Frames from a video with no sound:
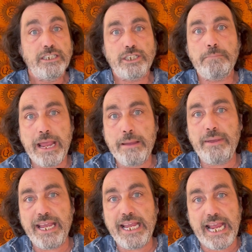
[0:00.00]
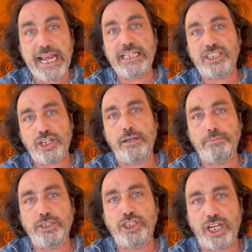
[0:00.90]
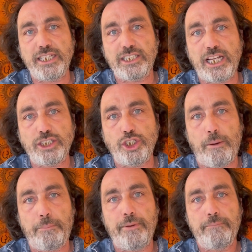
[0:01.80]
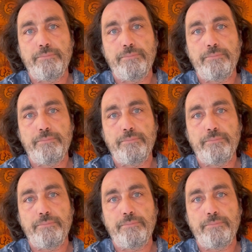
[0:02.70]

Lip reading: So maybe it's time to change that job